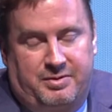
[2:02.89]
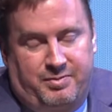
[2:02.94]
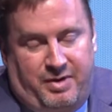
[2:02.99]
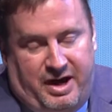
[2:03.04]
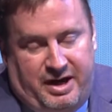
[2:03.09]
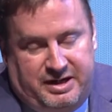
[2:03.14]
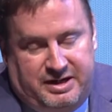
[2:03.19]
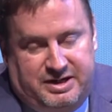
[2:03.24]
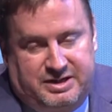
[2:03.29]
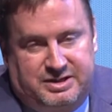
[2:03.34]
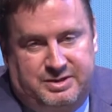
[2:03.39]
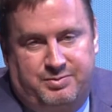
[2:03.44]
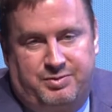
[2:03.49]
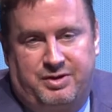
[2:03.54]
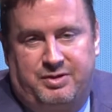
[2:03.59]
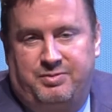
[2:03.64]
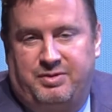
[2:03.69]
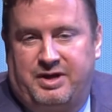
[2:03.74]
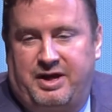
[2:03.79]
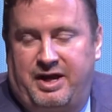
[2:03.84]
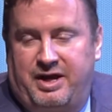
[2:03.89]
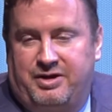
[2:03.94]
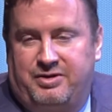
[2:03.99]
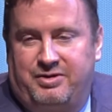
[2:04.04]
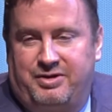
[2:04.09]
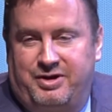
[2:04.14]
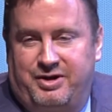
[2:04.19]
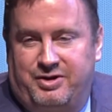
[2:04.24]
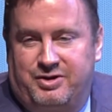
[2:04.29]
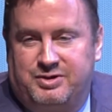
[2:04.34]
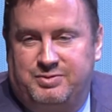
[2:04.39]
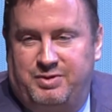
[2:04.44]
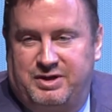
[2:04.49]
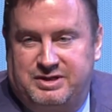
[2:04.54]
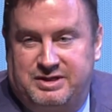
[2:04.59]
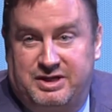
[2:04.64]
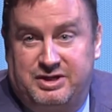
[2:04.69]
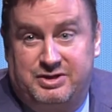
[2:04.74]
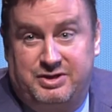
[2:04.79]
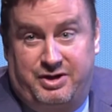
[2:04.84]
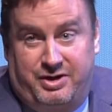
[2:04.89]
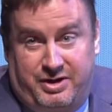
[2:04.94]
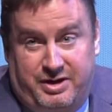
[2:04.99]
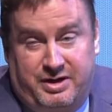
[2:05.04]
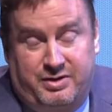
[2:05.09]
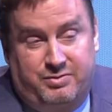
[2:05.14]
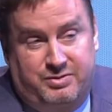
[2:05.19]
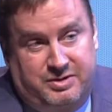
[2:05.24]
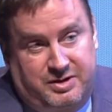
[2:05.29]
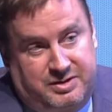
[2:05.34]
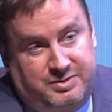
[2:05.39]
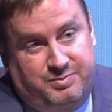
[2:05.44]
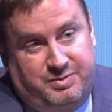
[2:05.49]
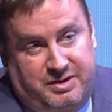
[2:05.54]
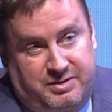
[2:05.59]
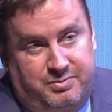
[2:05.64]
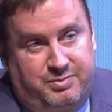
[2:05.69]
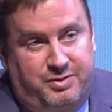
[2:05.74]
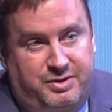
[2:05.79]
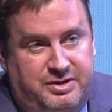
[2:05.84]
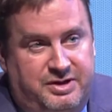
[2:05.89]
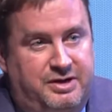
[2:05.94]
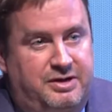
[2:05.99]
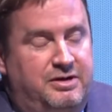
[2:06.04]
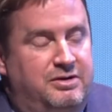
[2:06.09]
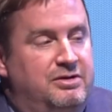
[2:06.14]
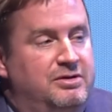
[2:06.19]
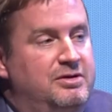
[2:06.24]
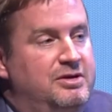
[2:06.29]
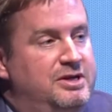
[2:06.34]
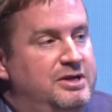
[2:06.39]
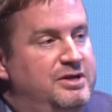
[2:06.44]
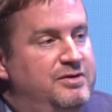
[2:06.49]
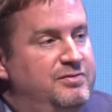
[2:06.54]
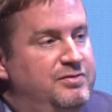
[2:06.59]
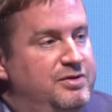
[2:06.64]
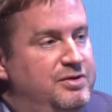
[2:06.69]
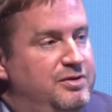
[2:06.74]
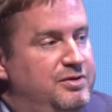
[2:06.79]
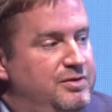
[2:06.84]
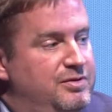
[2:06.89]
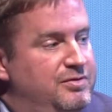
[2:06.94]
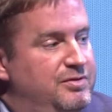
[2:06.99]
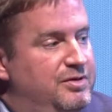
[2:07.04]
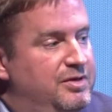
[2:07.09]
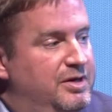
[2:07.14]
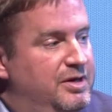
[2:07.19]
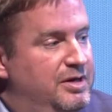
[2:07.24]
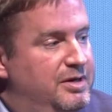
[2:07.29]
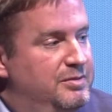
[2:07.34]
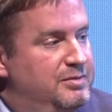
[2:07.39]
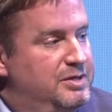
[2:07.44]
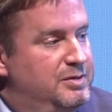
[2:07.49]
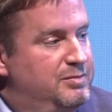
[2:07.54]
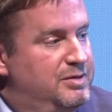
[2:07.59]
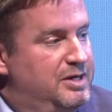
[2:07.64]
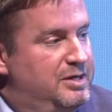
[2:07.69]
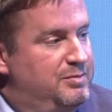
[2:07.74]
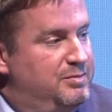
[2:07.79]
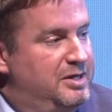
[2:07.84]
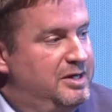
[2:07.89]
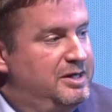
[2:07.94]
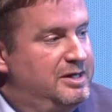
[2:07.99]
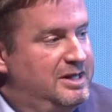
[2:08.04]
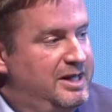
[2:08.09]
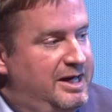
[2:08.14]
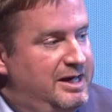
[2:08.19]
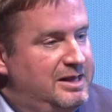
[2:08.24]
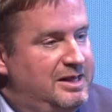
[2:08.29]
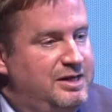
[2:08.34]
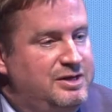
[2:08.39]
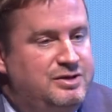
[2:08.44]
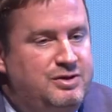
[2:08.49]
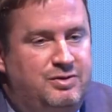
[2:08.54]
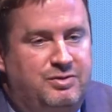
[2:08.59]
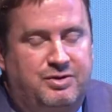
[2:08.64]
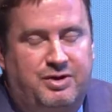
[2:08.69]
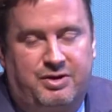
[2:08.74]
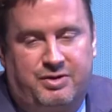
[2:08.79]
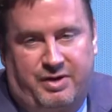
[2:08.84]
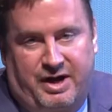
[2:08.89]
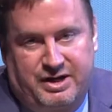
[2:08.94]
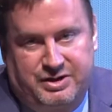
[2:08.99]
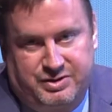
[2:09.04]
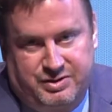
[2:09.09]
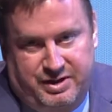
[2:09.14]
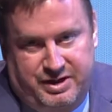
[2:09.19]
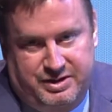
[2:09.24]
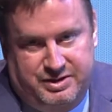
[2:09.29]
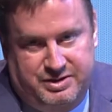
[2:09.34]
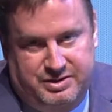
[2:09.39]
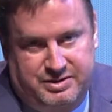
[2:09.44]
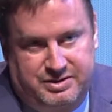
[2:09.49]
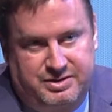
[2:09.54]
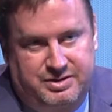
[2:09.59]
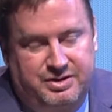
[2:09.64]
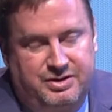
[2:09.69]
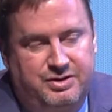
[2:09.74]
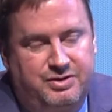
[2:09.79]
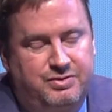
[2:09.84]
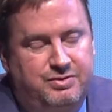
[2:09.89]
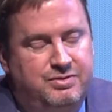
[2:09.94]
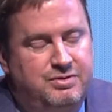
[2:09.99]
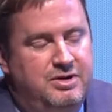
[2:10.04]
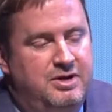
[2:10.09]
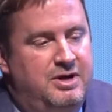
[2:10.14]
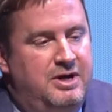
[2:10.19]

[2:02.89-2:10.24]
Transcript: my discipline, mechanical and aerospace engineering, it's been particularly difficult to be admitted lately, so congratulations to you.